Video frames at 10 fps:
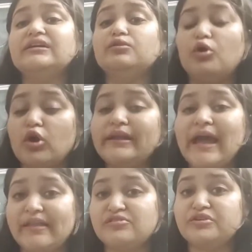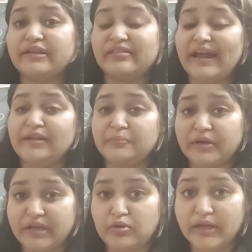court has to decide a
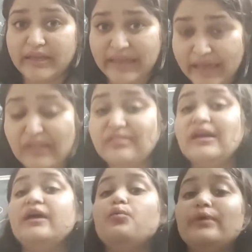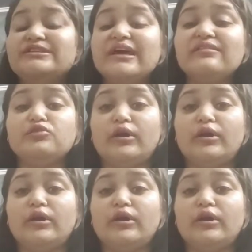particular case which has